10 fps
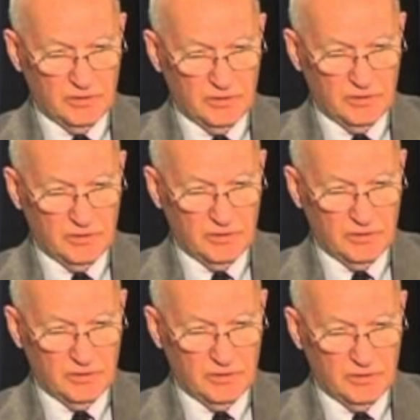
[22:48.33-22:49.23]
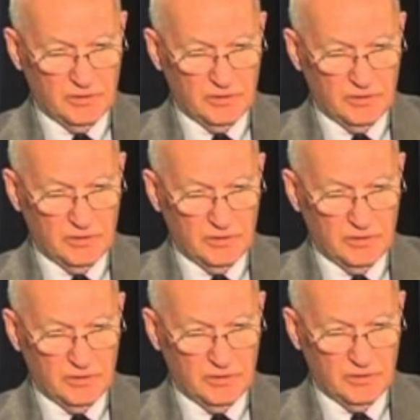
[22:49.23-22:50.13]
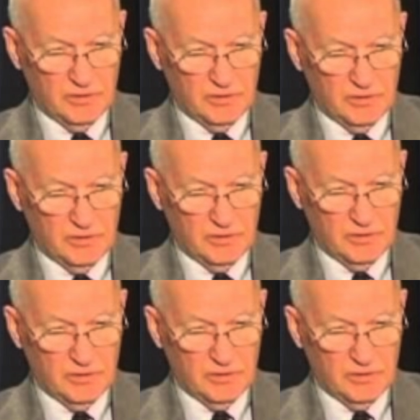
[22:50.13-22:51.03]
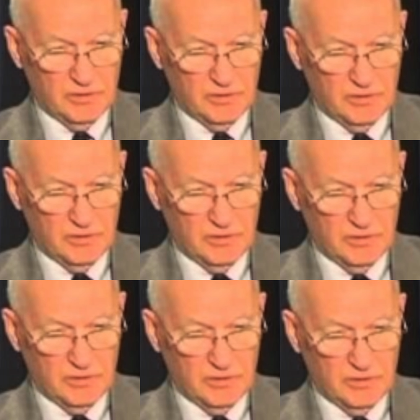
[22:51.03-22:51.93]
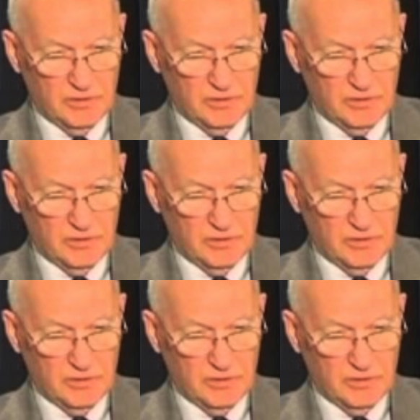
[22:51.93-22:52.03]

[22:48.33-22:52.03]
No one is speaking in this clip.